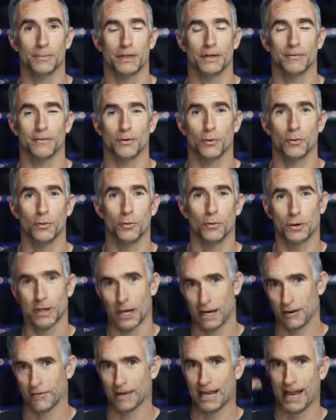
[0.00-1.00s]
give a cool
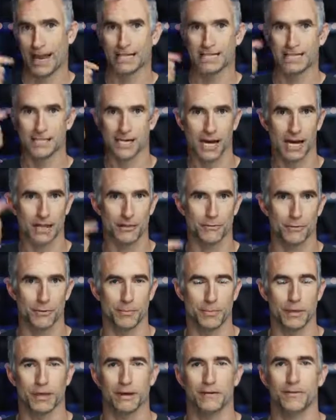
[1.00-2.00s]
kind of cat's eye through
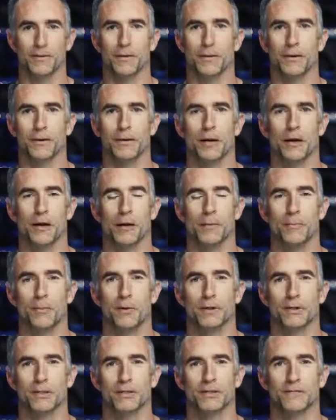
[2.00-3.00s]
the middle of the
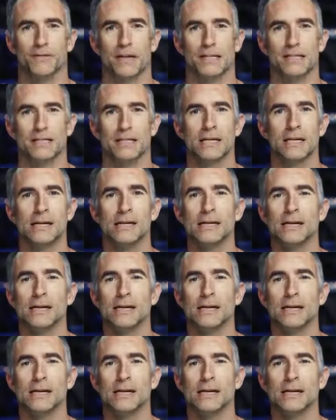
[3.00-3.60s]
person's face.